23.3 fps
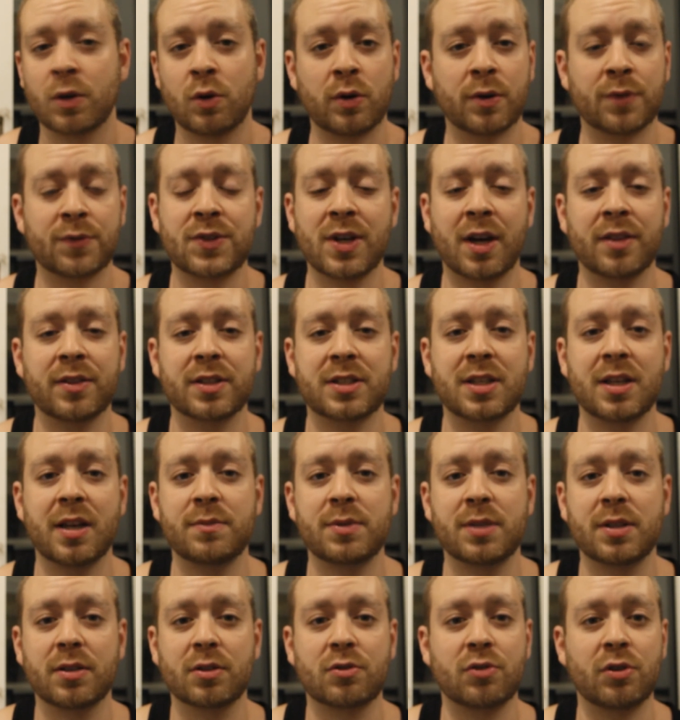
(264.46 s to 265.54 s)
or if the other
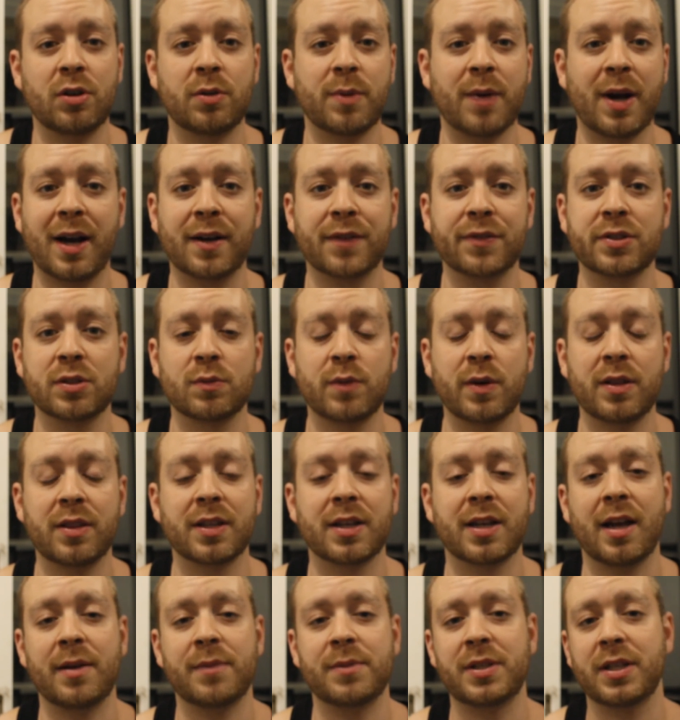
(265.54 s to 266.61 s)
teams in the group have to win the
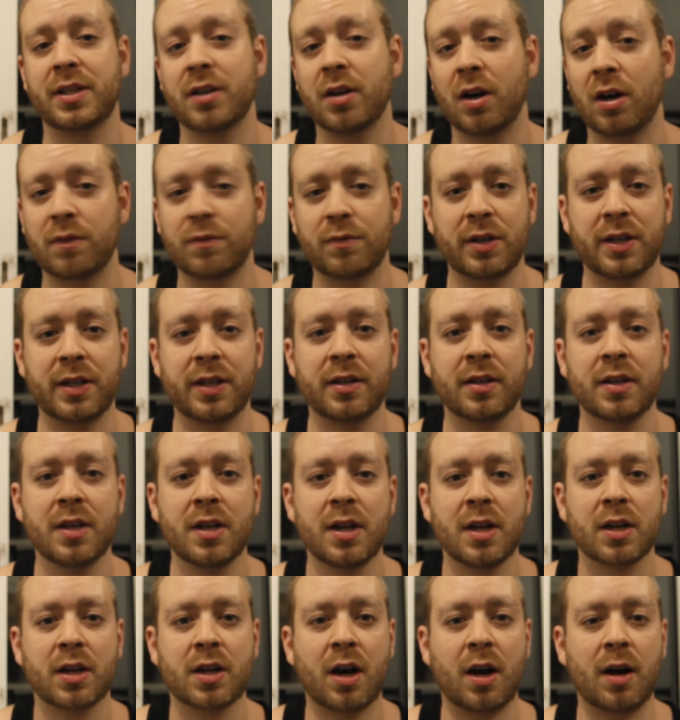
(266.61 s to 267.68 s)
games. You can't really
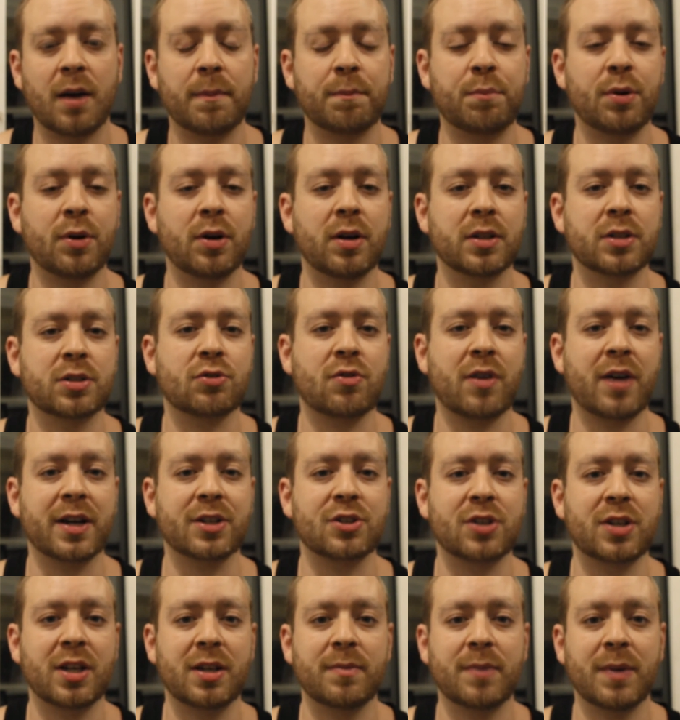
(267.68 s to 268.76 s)
go out and put a
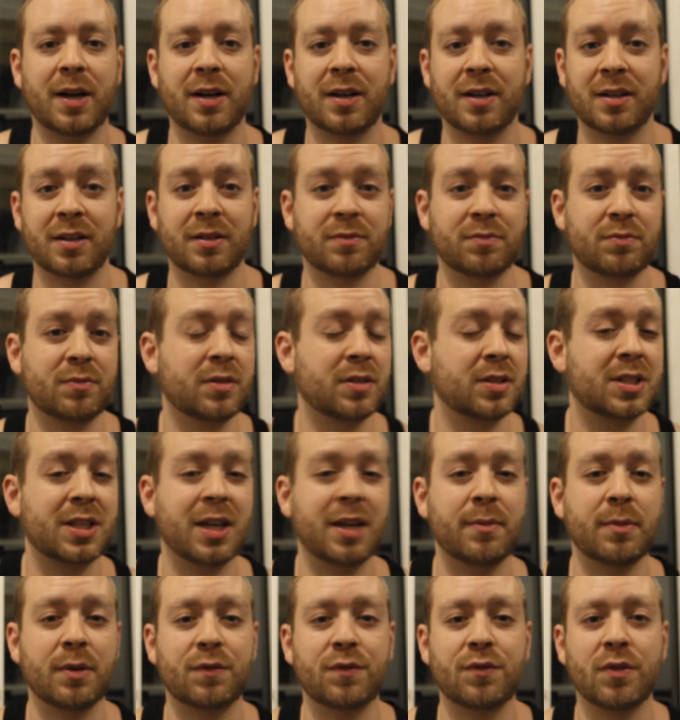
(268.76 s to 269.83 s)
scratch team out, a
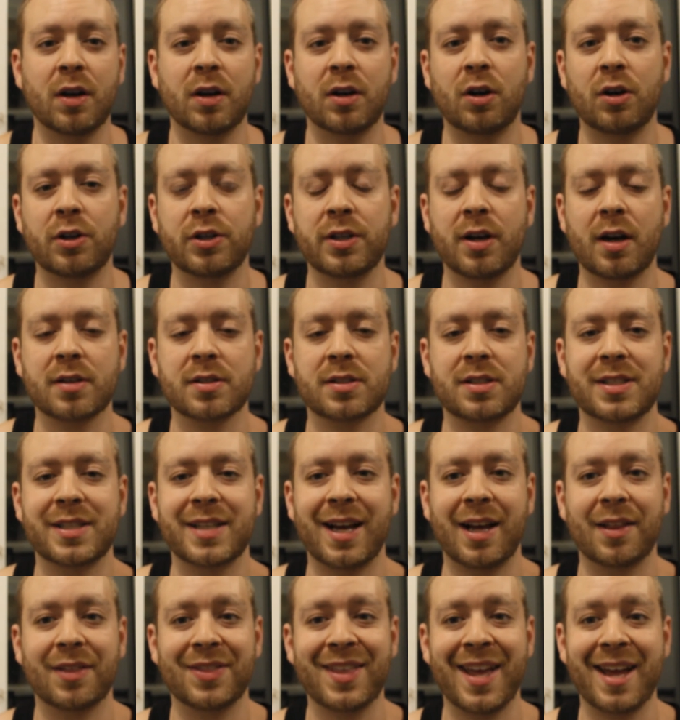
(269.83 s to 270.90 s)
team with a lot of youngsters
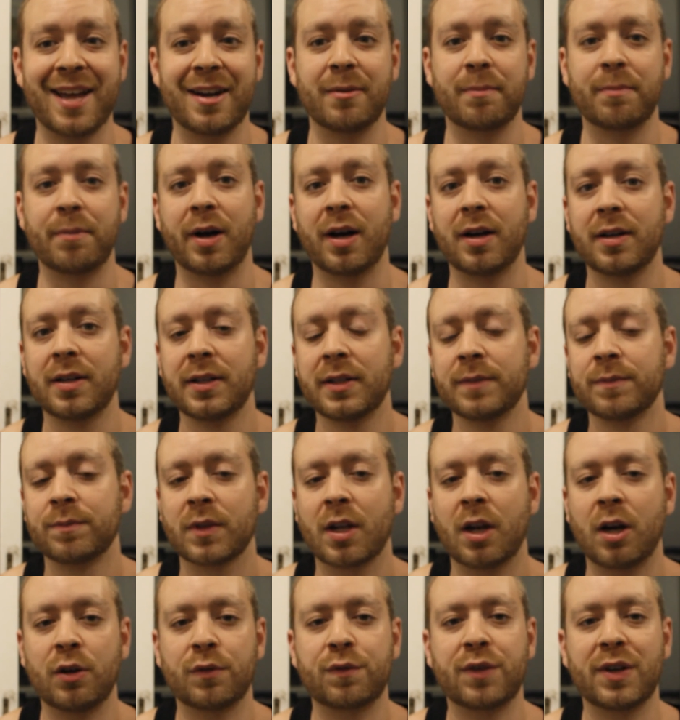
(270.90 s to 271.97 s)
out then, but
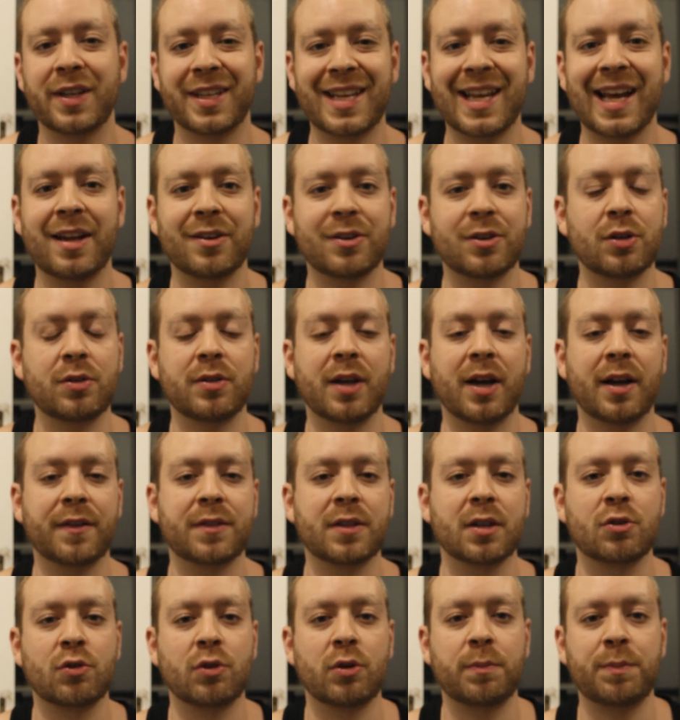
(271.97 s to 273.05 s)
hopefully you can do that if
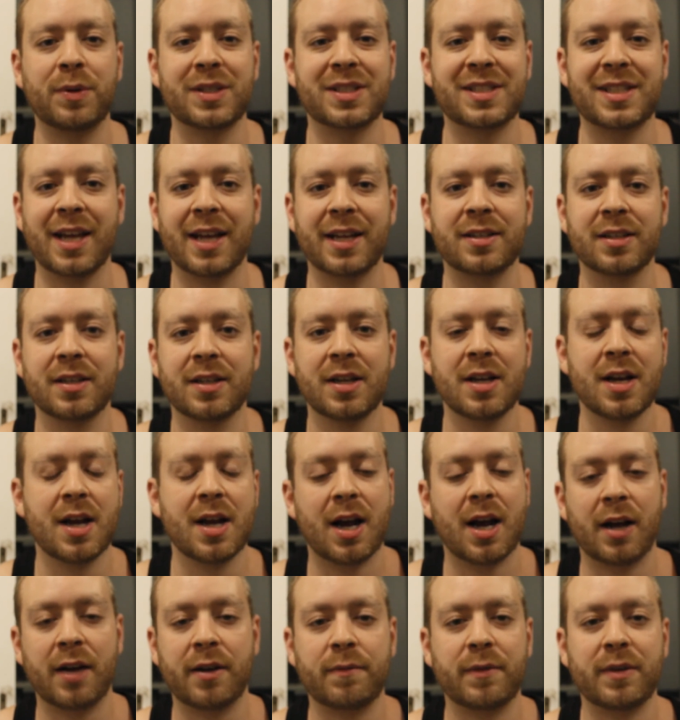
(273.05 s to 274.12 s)
the group is dead
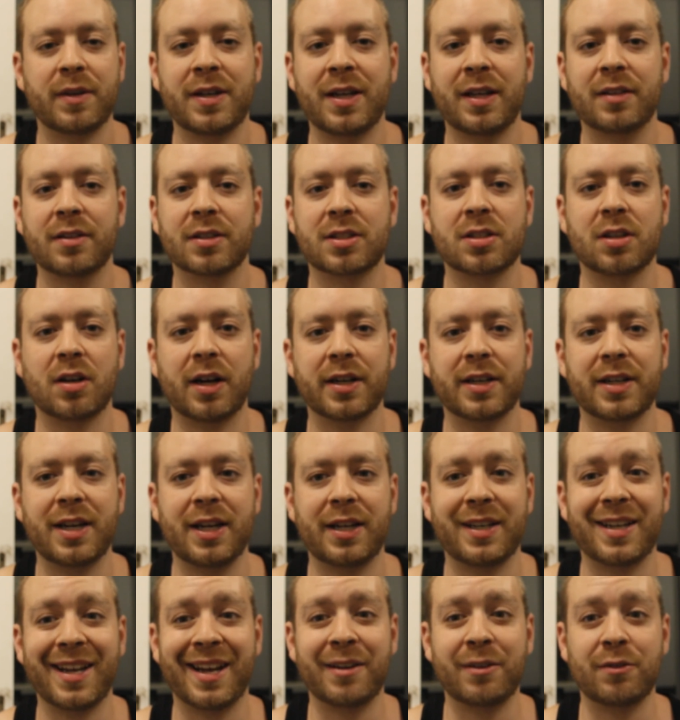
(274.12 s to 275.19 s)
and neither side
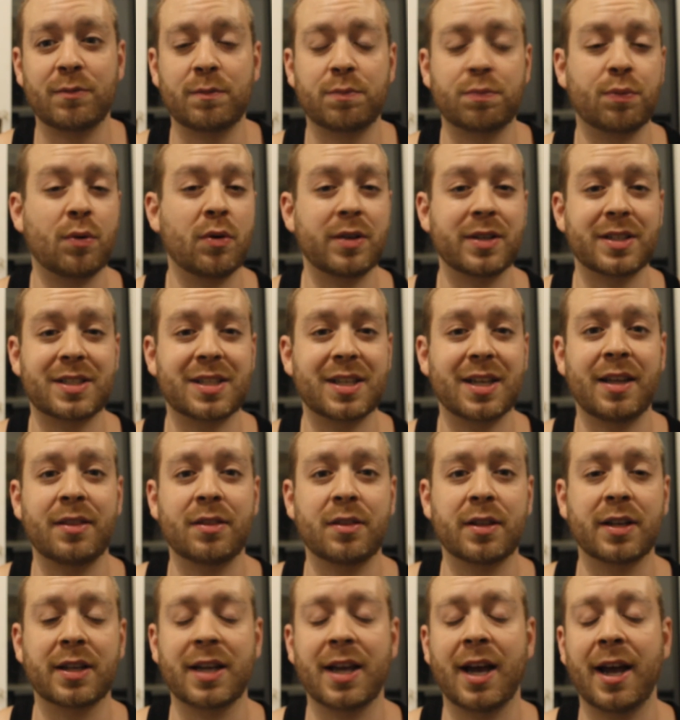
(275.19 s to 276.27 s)
need any points
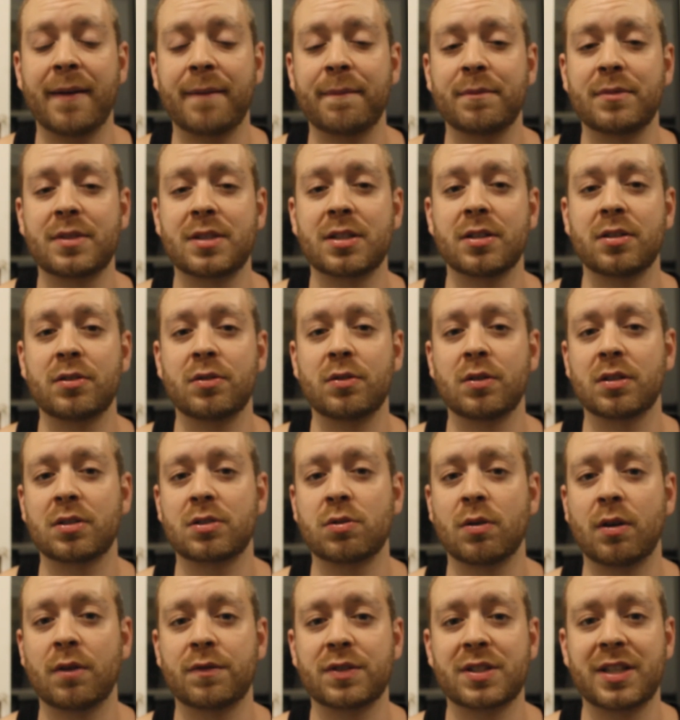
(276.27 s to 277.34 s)
in the game to
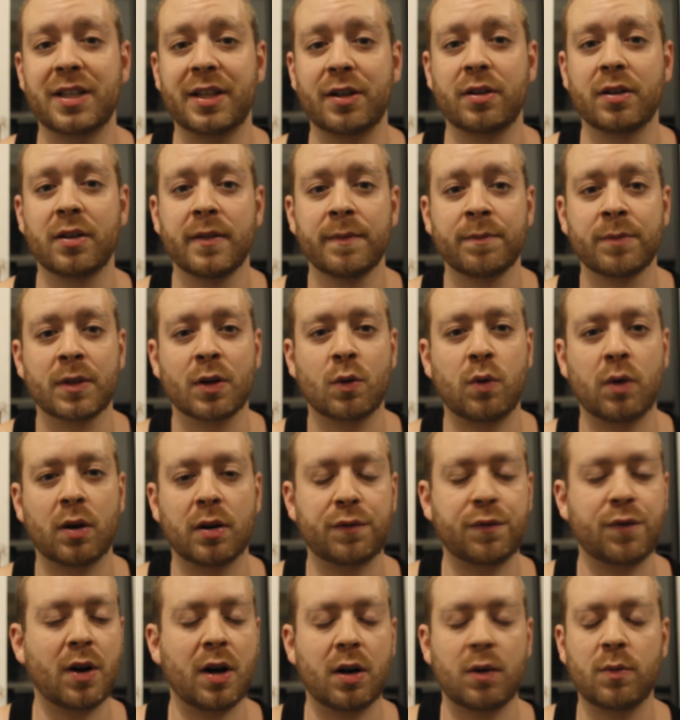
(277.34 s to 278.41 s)
obviously
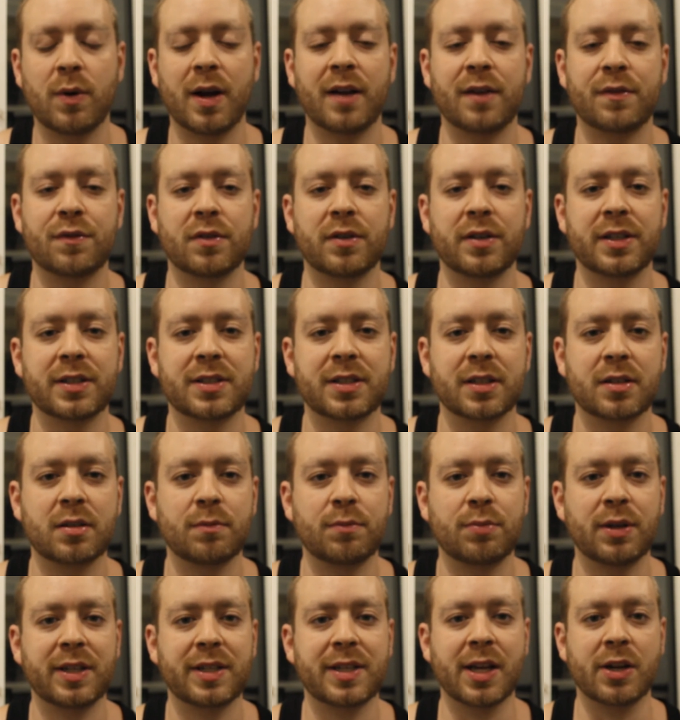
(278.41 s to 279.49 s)
qualify or whatever, and it's a
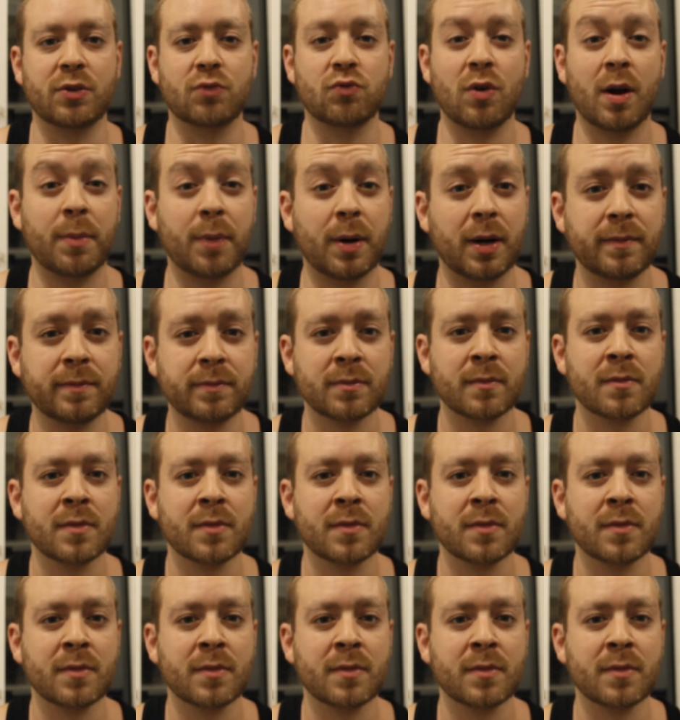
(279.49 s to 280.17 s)
complete dead rubber.